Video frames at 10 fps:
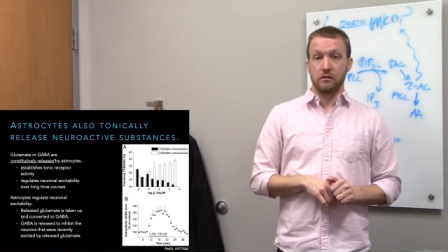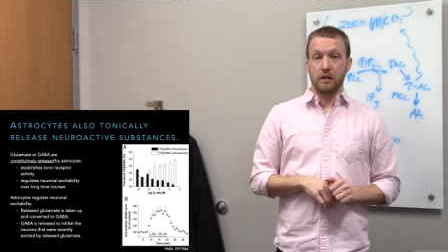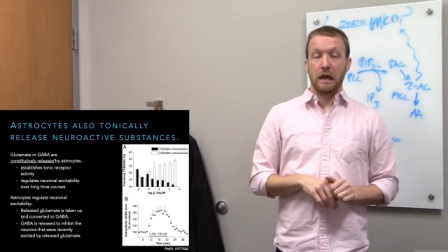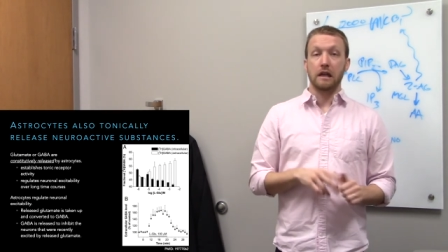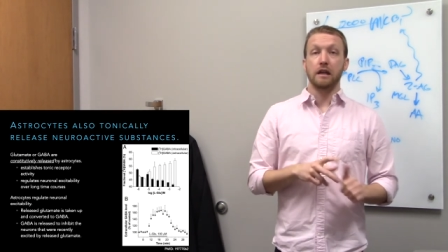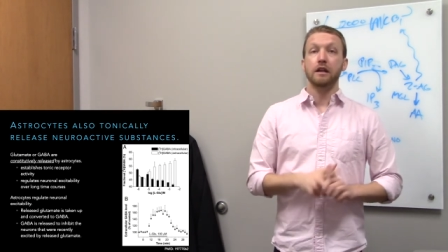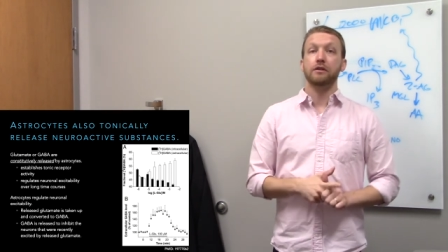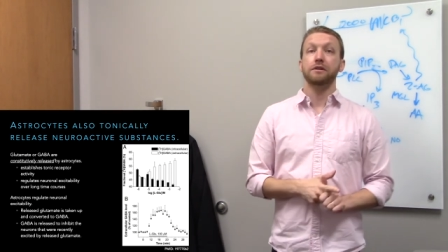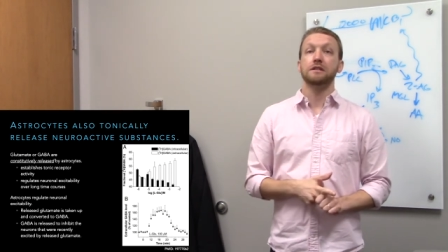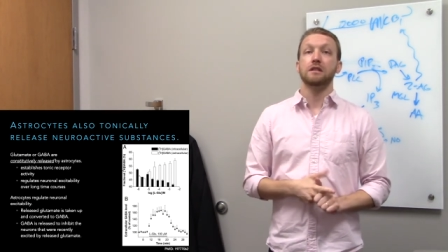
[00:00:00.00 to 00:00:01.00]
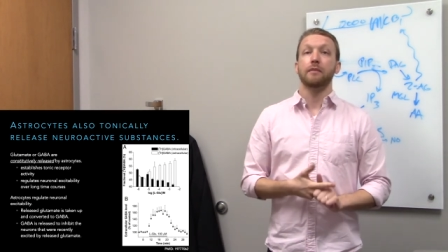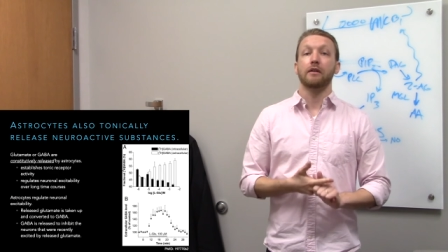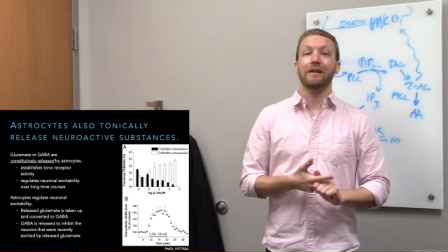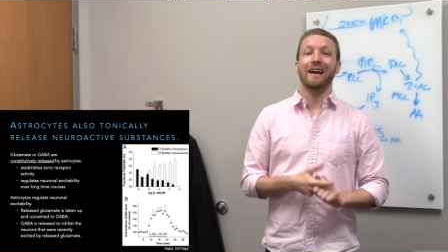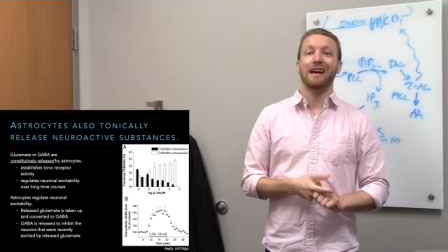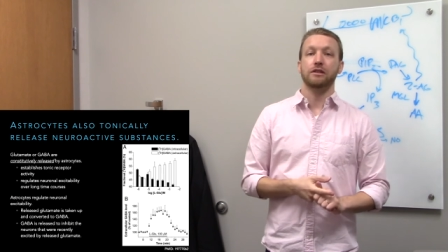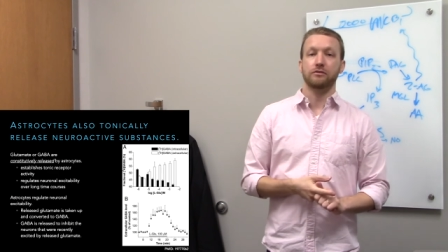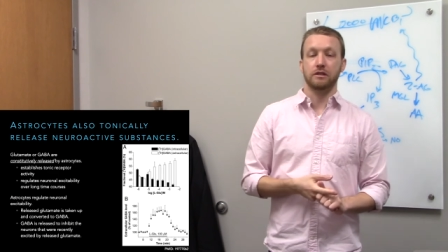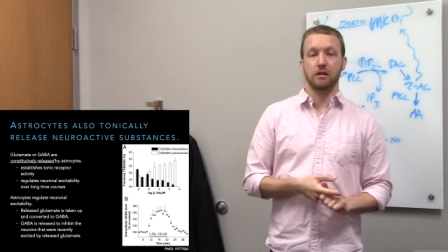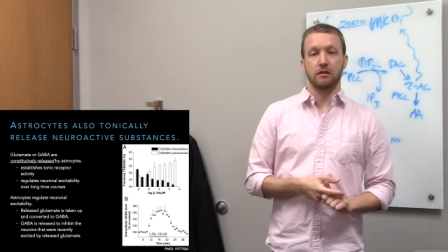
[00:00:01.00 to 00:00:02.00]
and an increase in the amount of
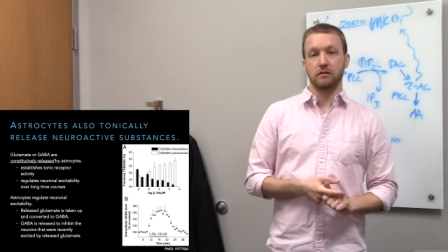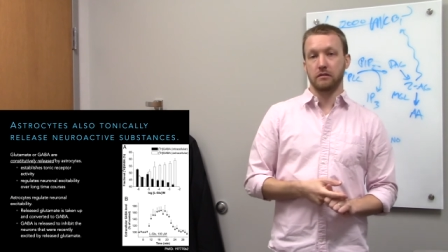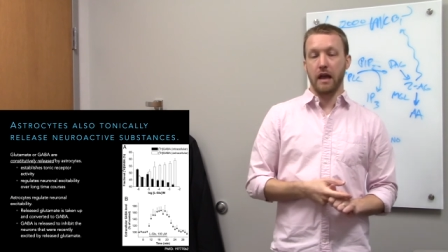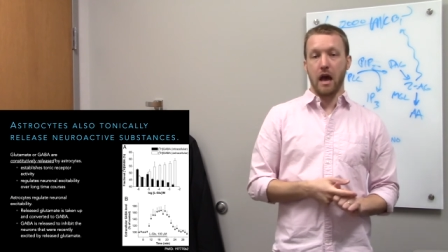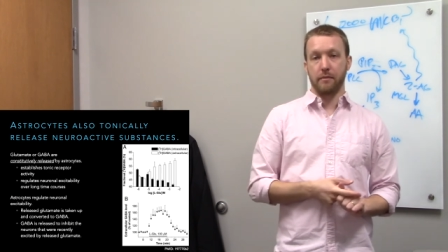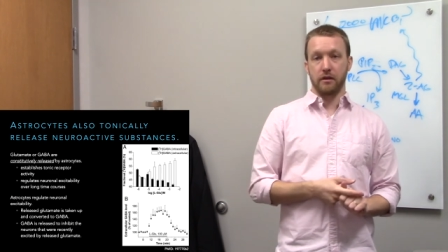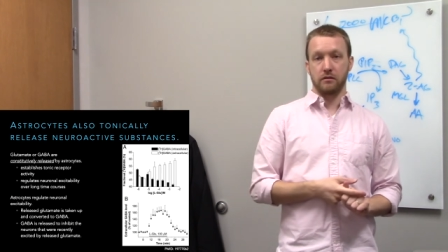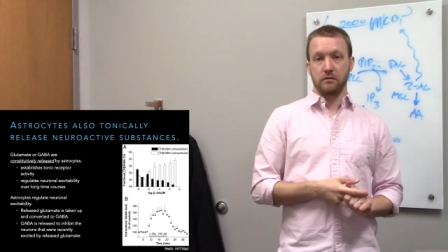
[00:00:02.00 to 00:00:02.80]
extracellular GABA.